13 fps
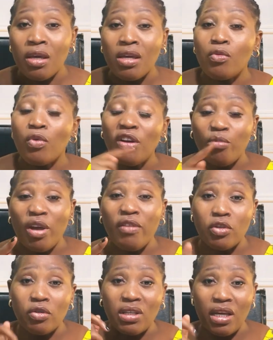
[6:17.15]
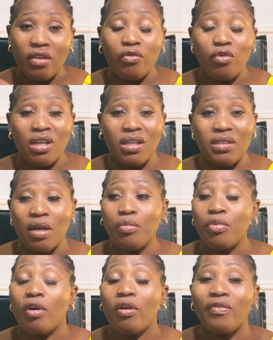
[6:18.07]
In one of my videos, I give you an
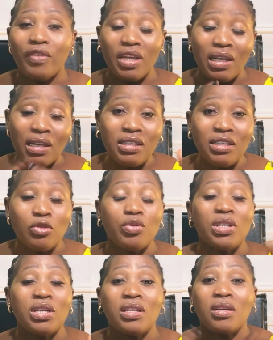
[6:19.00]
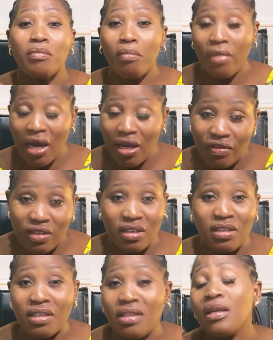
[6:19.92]
example of a lady doing it in my
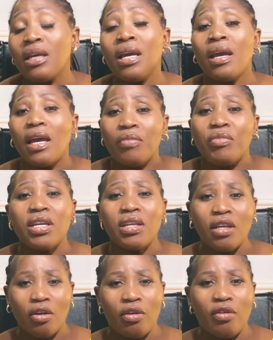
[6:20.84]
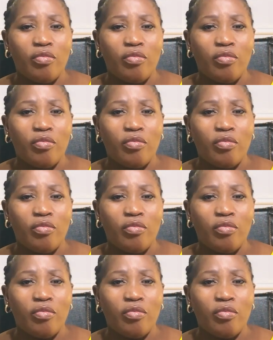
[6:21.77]
vicinity and making a lot of